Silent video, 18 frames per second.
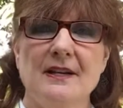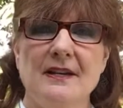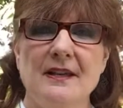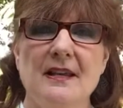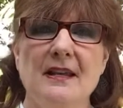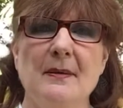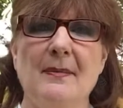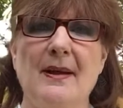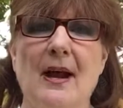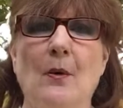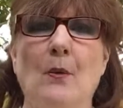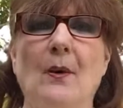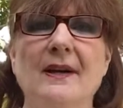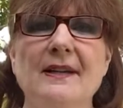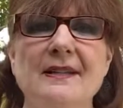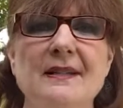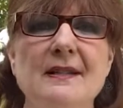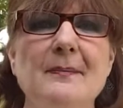to think about
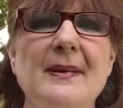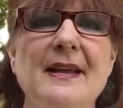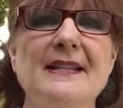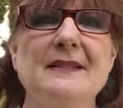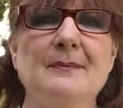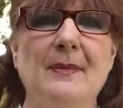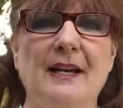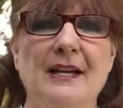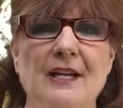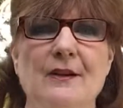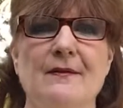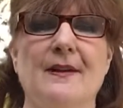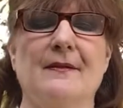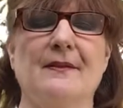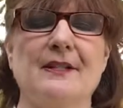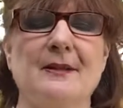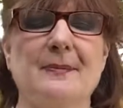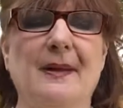what is the best money you've
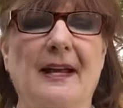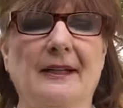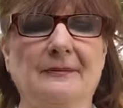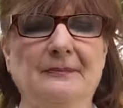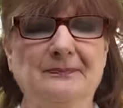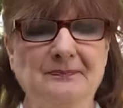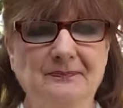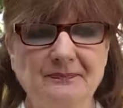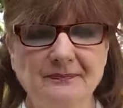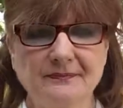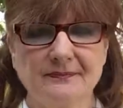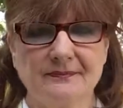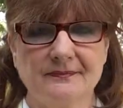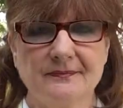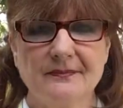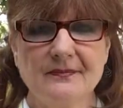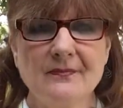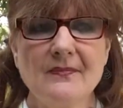ever spent.
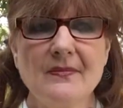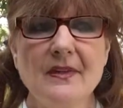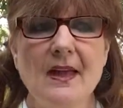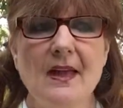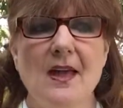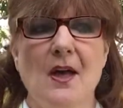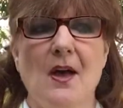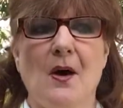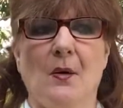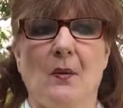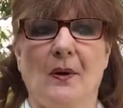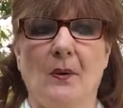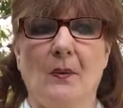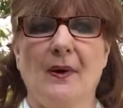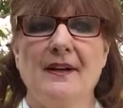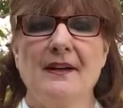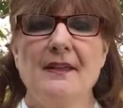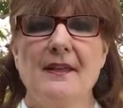Well,
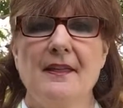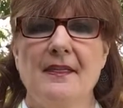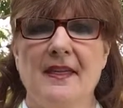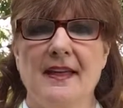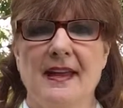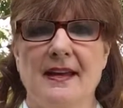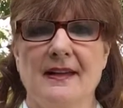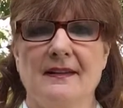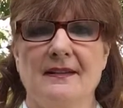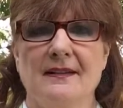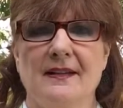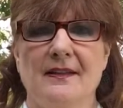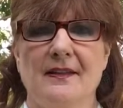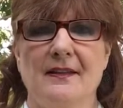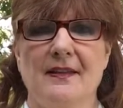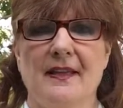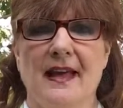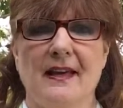one of the things
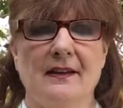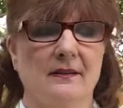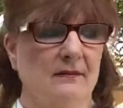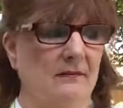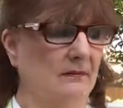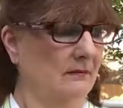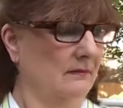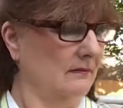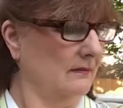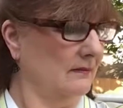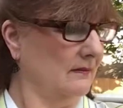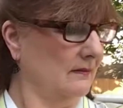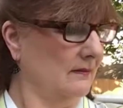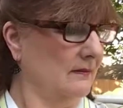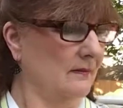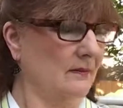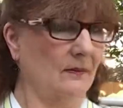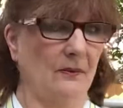that,
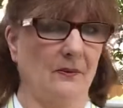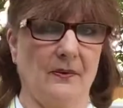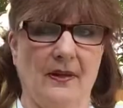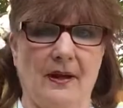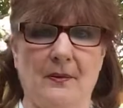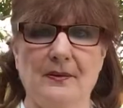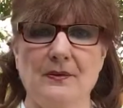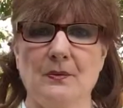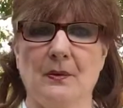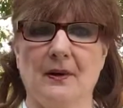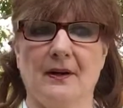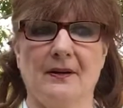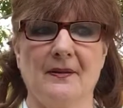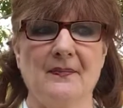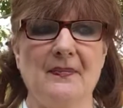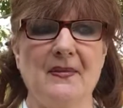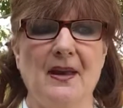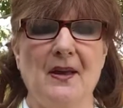well, that was
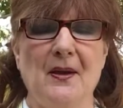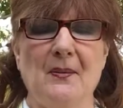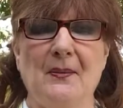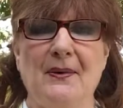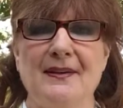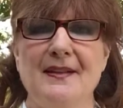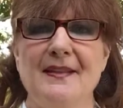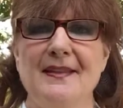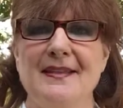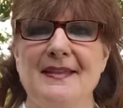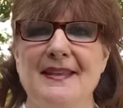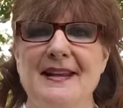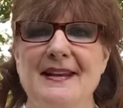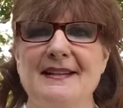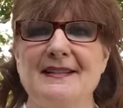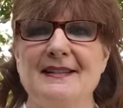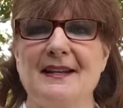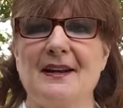weird. One of the
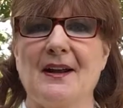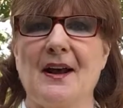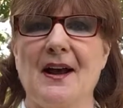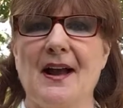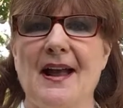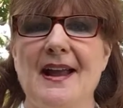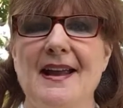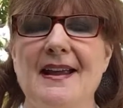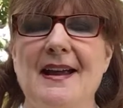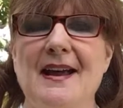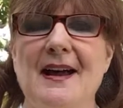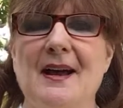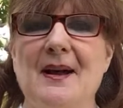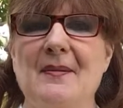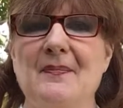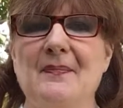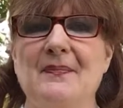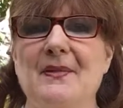things that
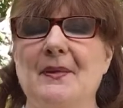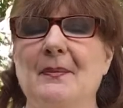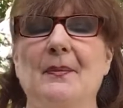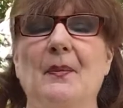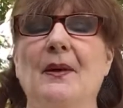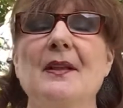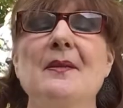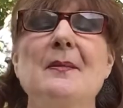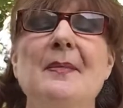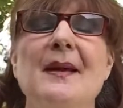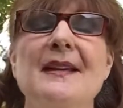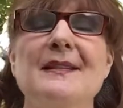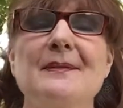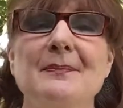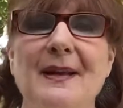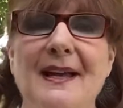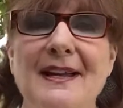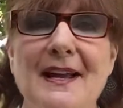one of the best
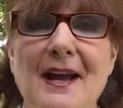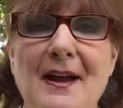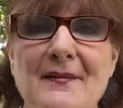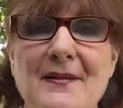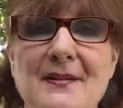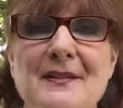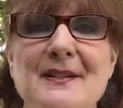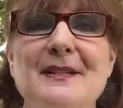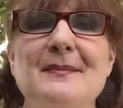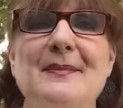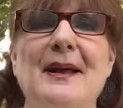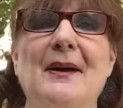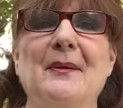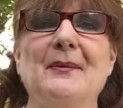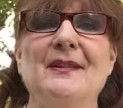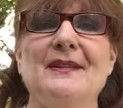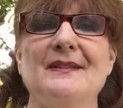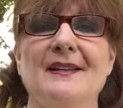money I've ever
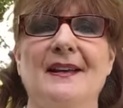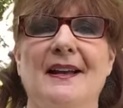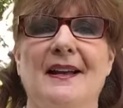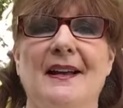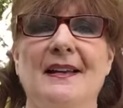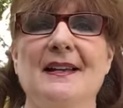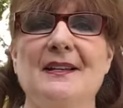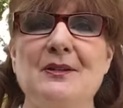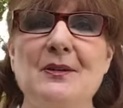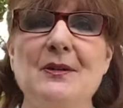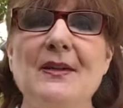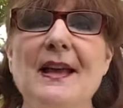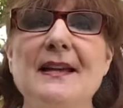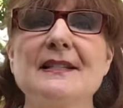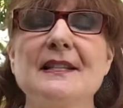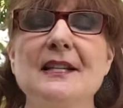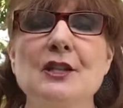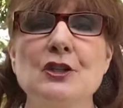spent was in
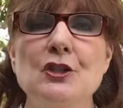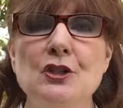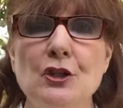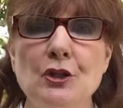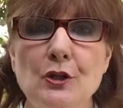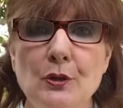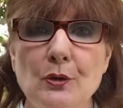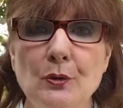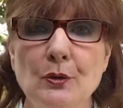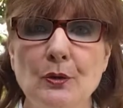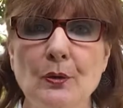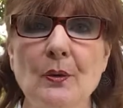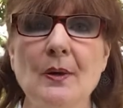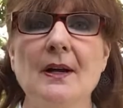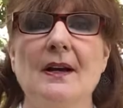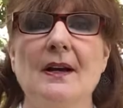2002.